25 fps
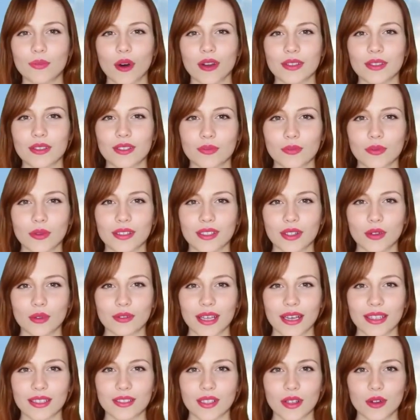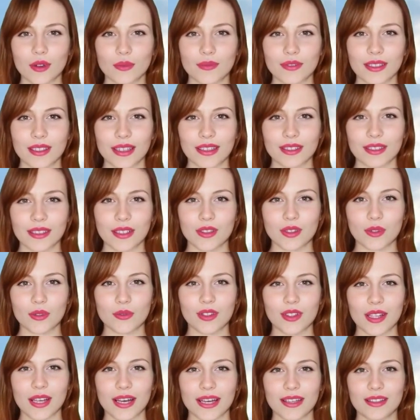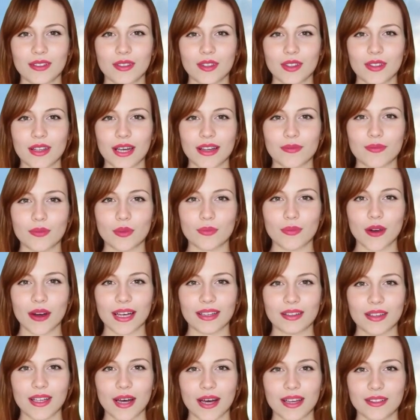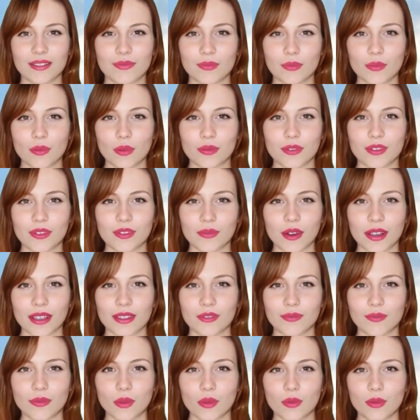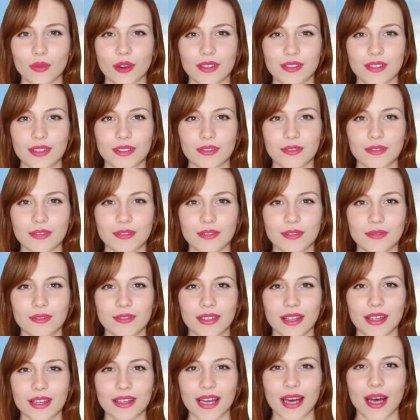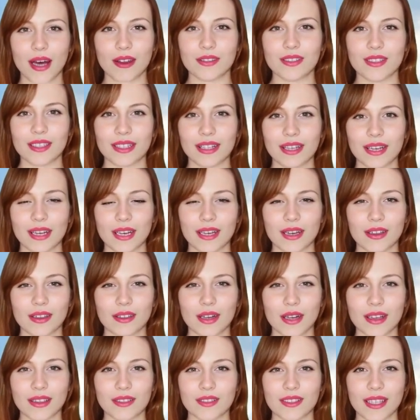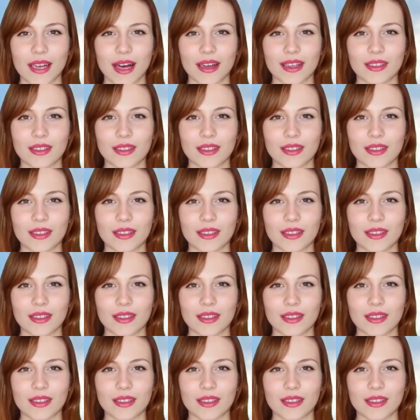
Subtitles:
Once we do get over the initial change, it will make life more straightforward. The accounting year and